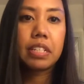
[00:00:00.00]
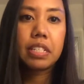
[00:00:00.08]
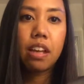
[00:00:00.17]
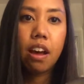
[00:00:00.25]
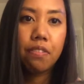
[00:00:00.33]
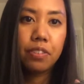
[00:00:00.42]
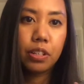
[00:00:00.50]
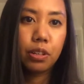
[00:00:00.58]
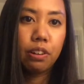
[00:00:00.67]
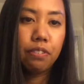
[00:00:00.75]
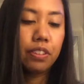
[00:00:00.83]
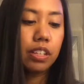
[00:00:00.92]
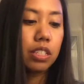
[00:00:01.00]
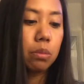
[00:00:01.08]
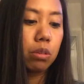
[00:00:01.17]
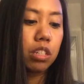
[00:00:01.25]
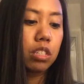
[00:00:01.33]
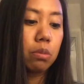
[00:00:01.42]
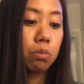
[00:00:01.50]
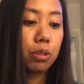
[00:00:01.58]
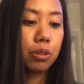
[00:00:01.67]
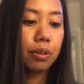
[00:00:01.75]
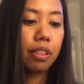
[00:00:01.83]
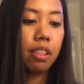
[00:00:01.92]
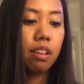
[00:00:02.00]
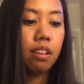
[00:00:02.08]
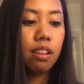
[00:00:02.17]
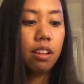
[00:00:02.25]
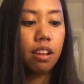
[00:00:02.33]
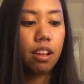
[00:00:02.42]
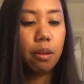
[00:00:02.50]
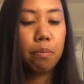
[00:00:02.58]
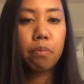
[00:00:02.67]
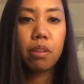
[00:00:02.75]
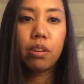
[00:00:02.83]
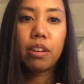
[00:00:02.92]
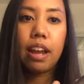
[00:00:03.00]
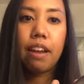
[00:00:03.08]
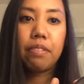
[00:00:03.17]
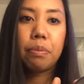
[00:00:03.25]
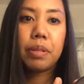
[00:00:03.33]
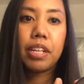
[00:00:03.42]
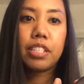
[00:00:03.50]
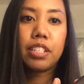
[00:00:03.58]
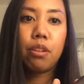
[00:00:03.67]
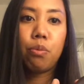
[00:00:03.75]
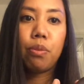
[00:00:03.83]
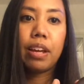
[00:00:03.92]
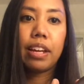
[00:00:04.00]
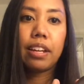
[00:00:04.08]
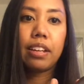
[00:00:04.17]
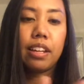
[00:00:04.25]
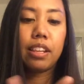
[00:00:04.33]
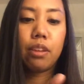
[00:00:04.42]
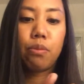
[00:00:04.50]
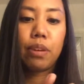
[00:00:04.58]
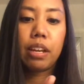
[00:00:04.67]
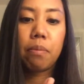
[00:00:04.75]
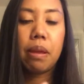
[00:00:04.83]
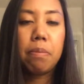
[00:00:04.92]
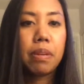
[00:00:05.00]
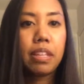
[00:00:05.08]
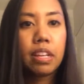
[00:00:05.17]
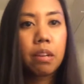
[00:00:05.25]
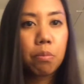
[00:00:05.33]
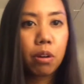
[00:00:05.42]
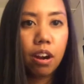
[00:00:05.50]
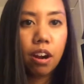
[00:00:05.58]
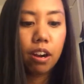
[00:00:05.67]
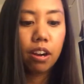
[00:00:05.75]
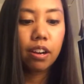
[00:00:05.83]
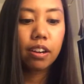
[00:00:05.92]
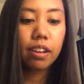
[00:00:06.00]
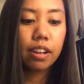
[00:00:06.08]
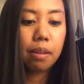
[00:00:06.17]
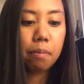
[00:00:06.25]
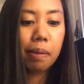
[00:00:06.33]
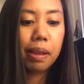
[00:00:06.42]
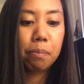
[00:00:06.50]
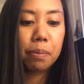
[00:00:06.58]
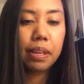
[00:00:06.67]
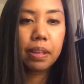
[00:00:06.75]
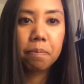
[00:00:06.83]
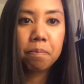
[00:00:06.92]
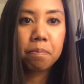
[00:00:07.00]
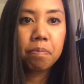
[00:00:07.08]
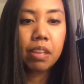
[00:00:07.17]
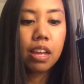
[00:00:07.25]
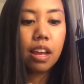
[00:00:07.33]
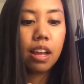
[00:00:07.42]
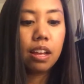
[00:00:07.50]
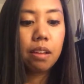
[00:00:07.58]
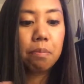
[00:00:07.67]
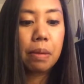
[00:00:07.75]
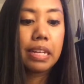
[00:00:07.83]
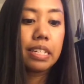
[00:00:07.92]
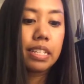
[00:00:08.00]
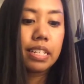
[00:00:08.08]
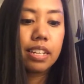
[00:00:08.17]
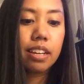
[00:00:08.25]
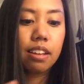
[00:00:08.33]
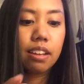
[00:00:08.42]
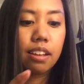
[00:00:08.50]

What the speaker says: softer, it feels more smooth. You can have them touch the wick, and the wick might be a little more hard. It might be bendy.